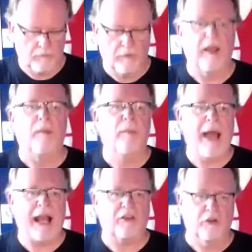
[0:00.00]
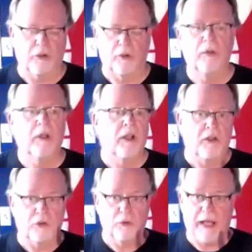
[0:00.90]
then back to
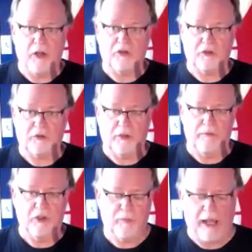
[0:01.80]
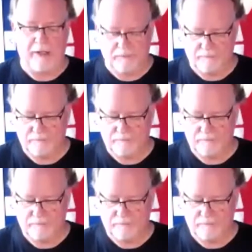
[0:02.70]
2 counts of each pattern.